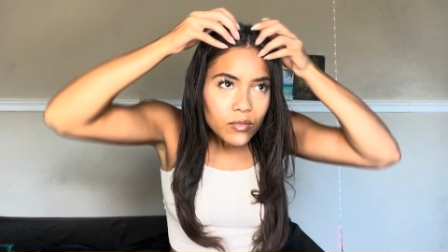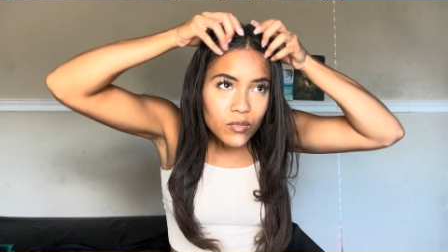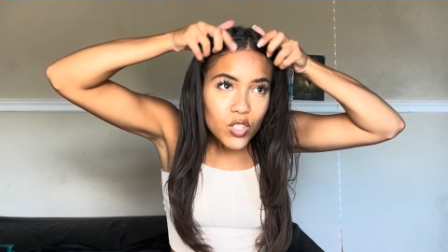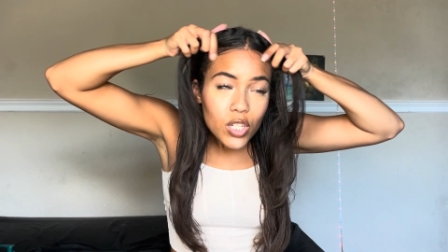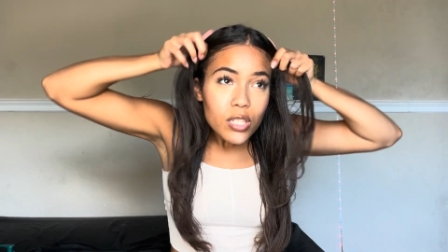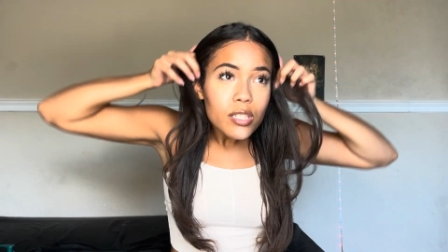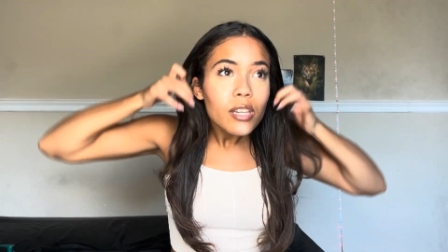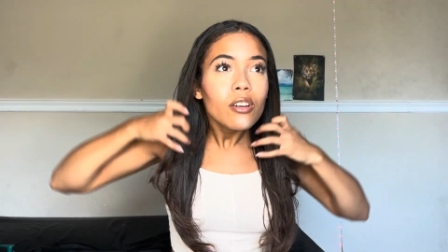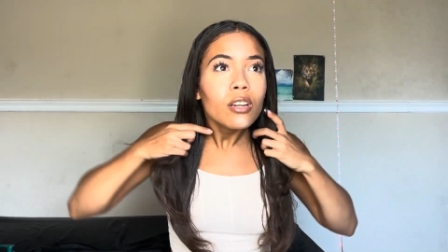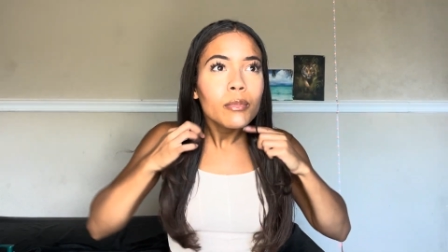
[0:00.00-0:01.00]
just
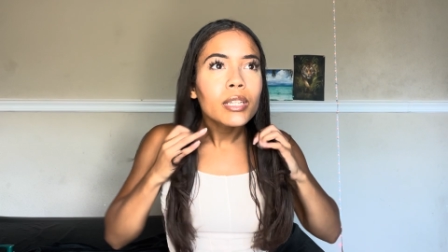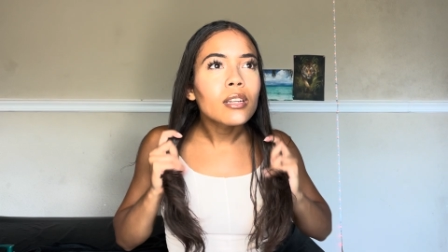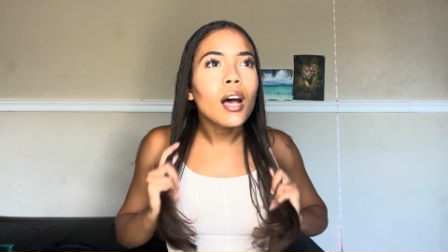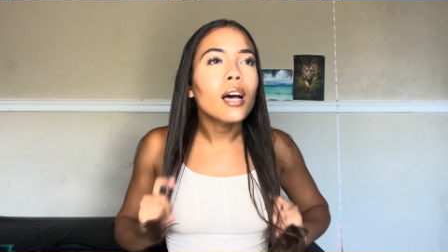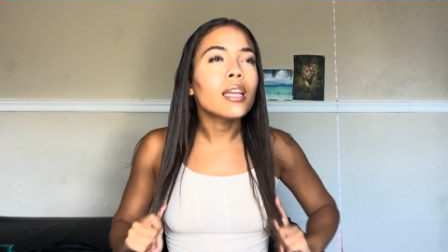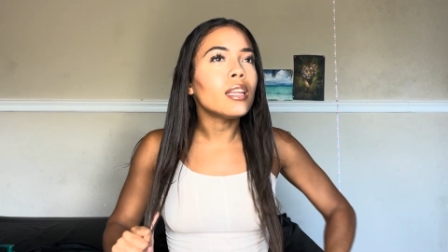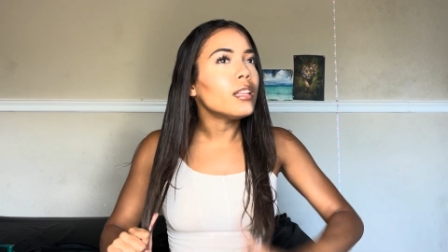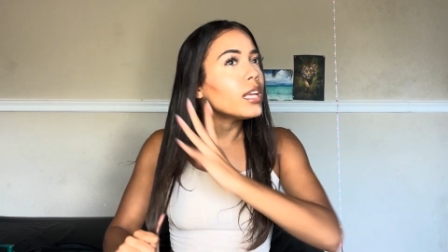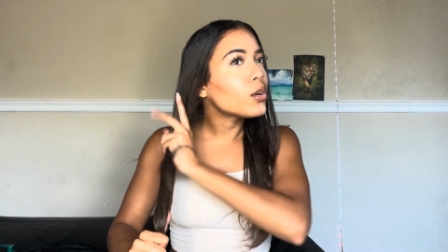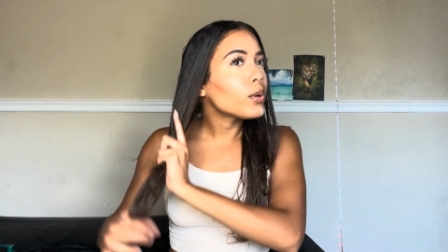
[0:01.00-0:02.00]
serum and not any
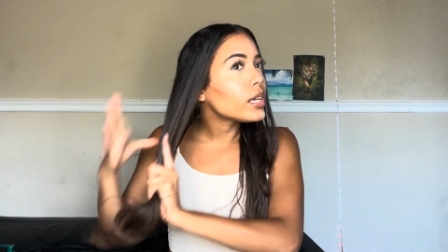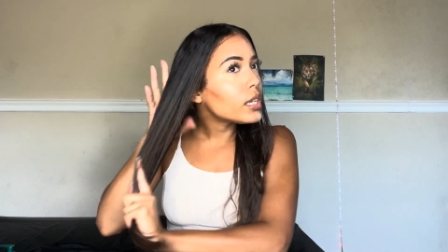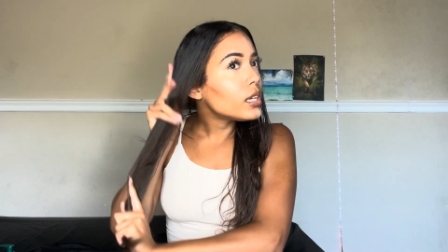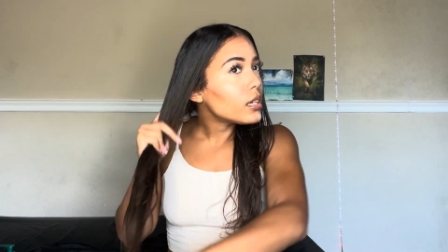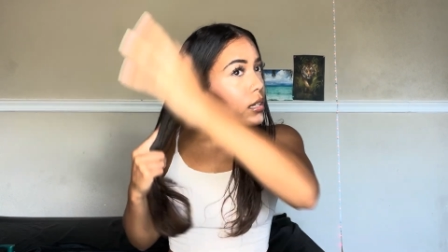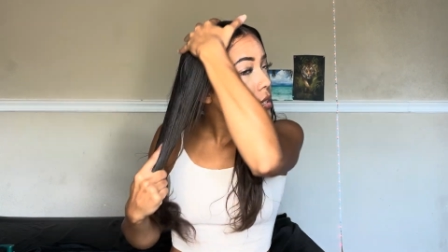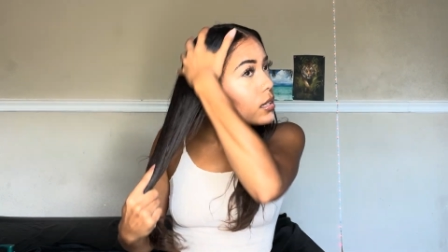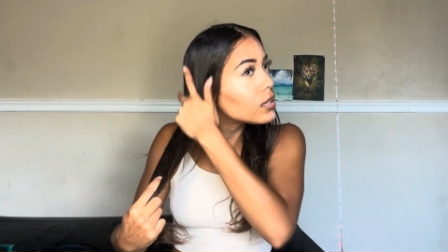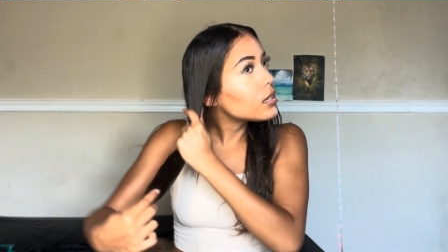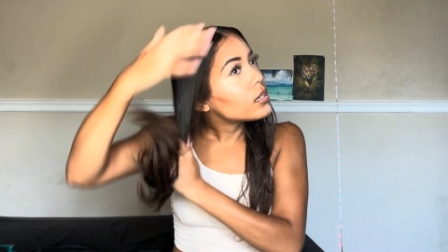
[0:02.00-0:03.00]
liquid.
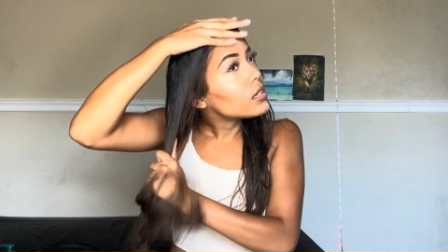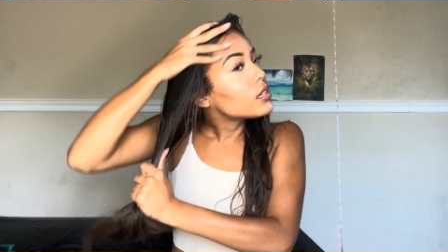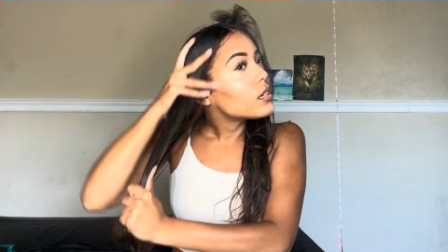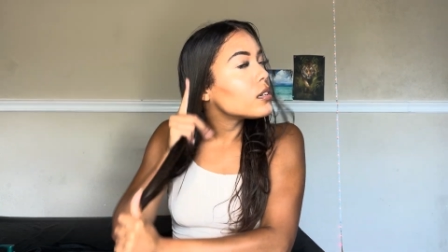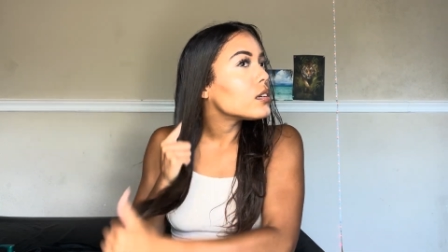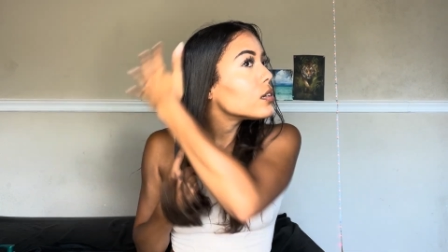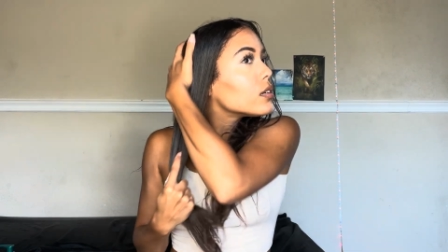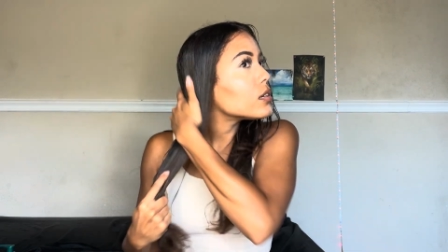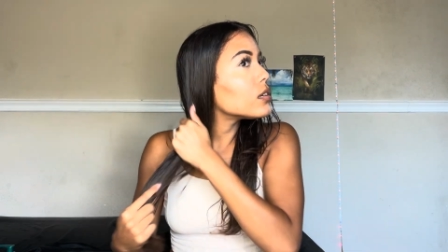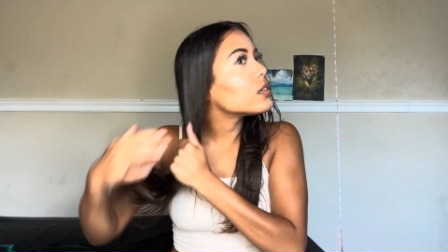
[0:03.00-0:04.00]
And
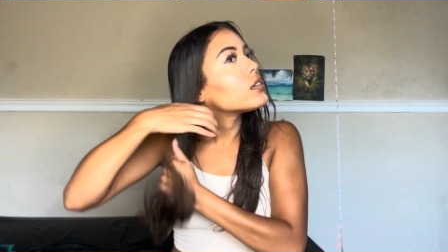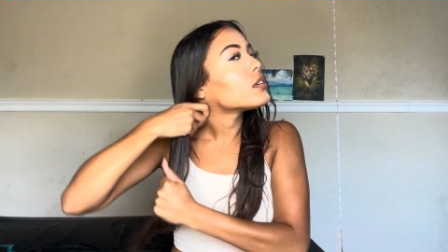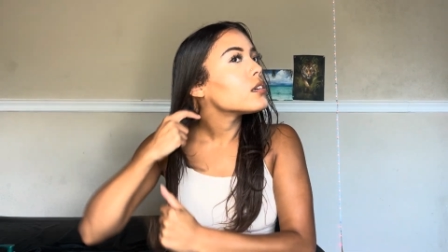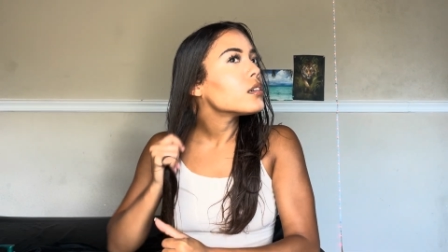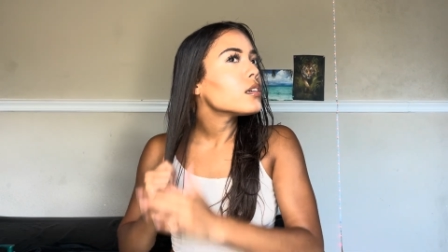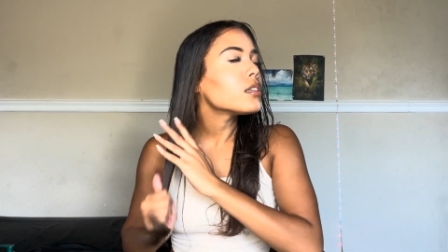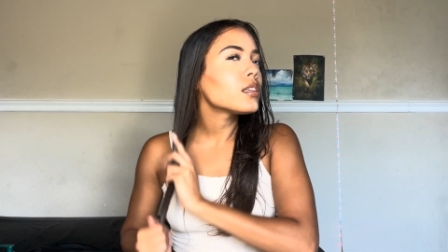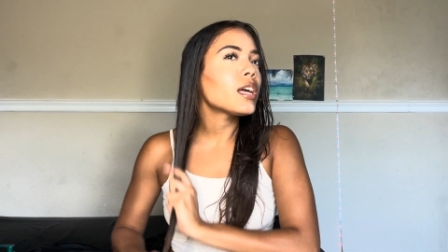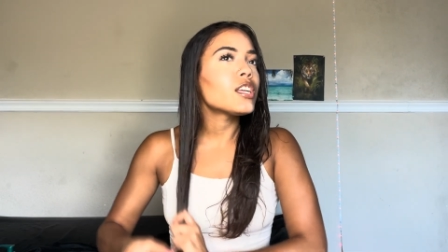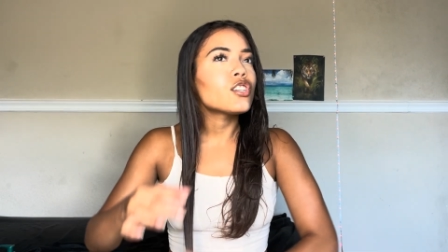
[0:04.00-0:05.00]

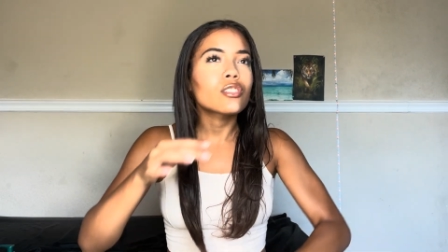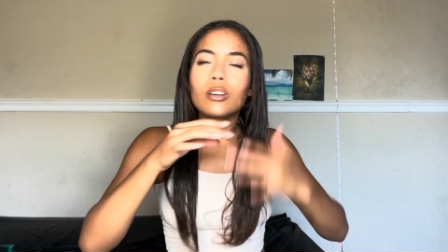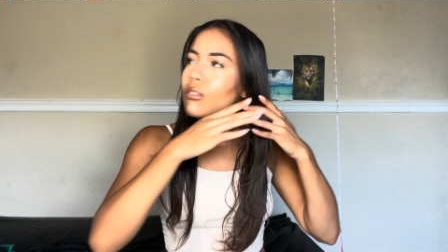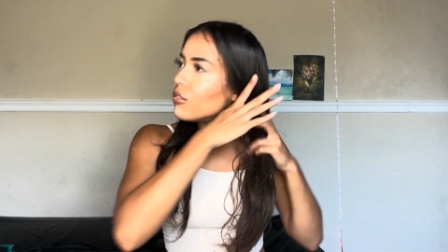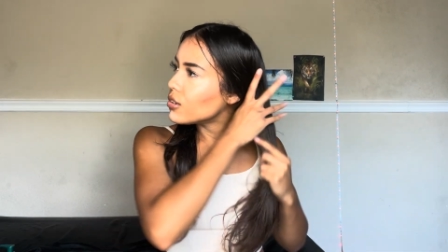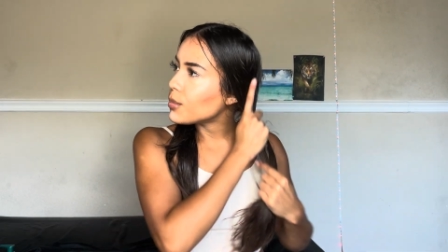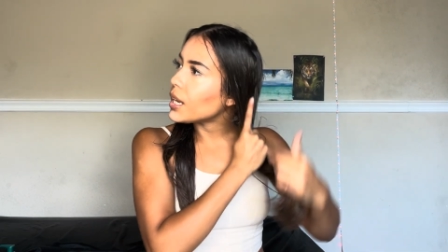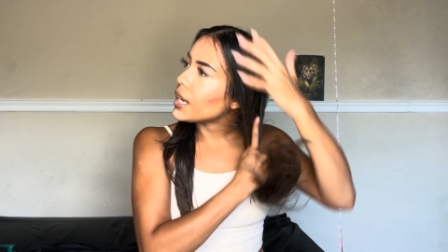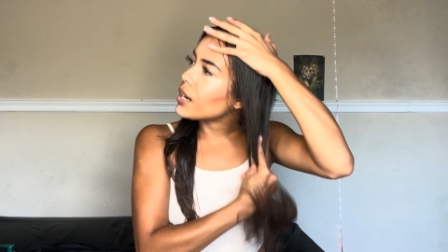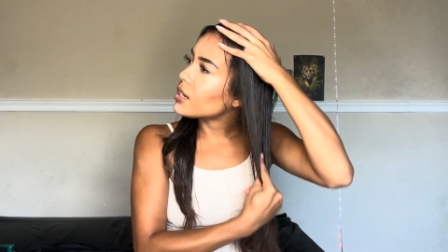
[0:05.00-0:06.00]
I just go over my
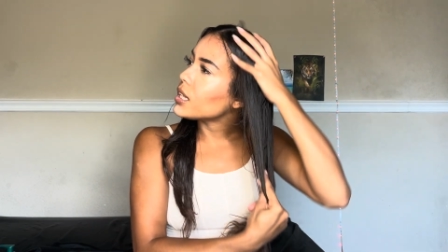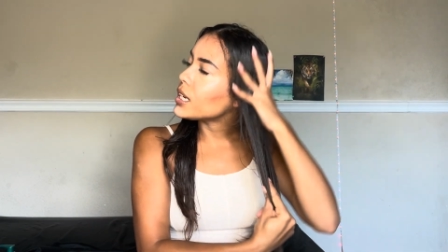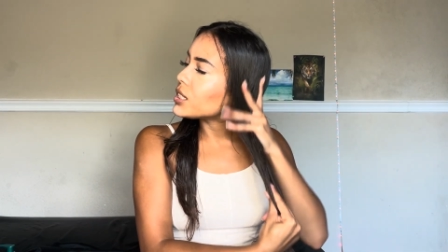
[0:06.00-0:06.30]
hair like